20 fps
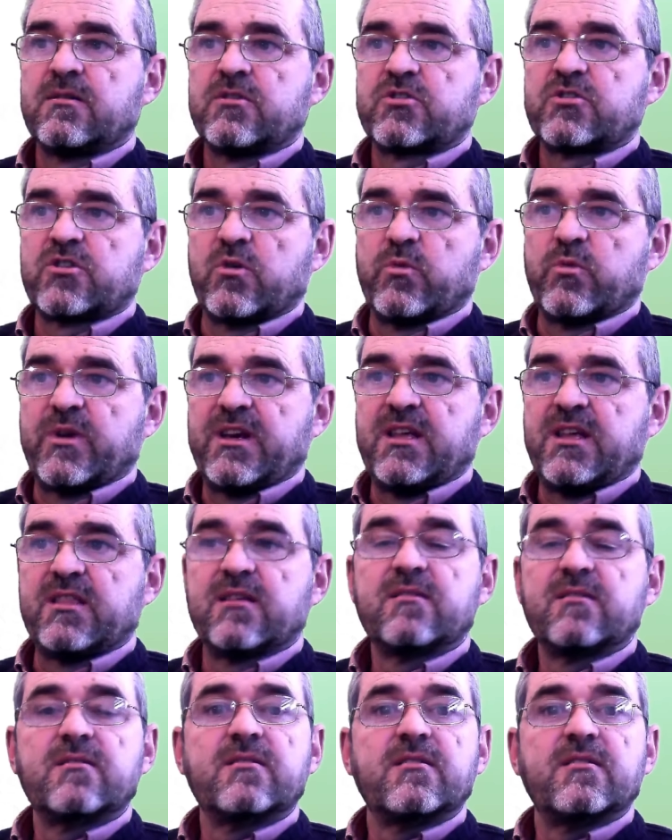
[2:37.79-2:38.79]
So we
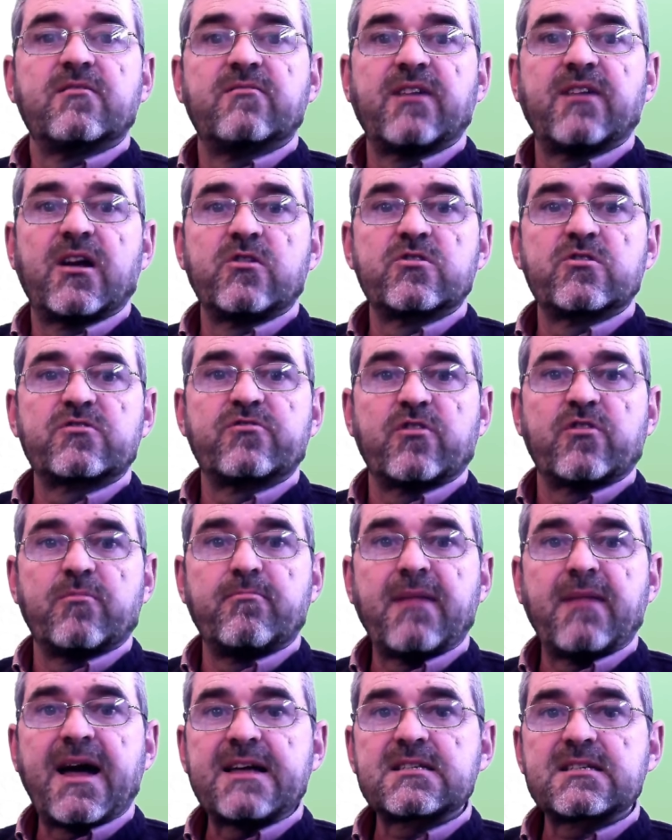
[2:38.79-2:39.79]
need values for
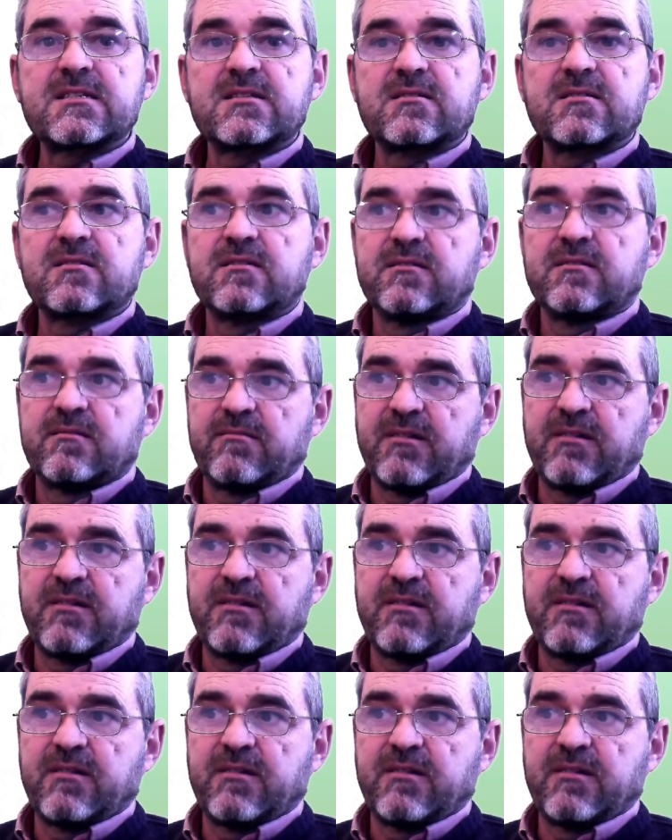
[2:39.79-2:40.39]
mass,